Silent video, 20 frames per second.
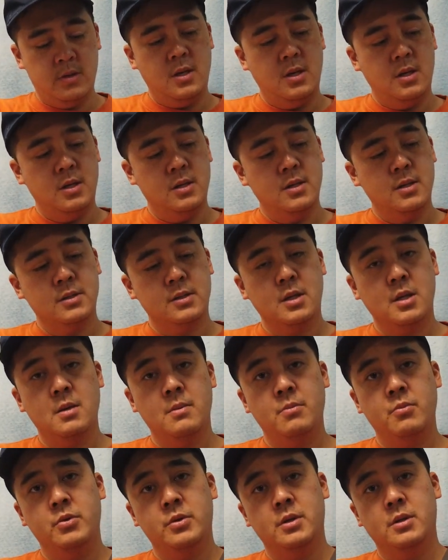And it does
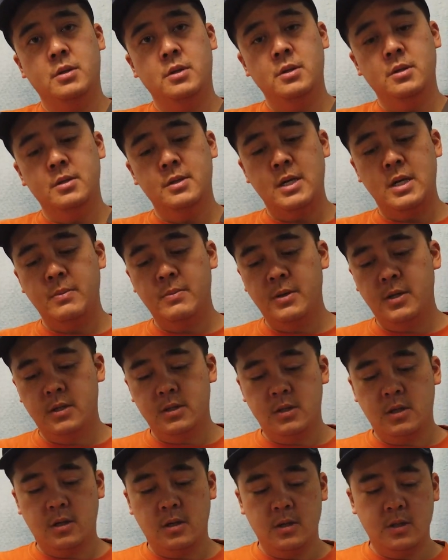come with a little tiny bit of
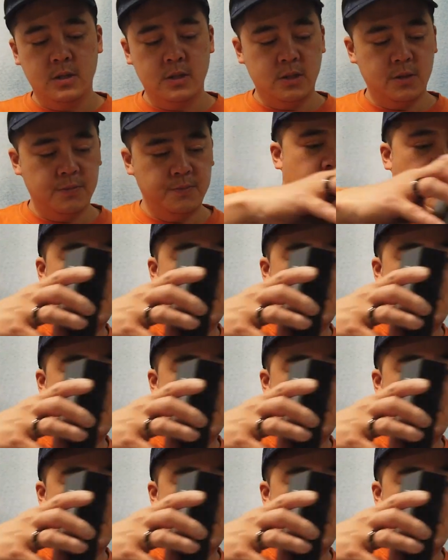charge.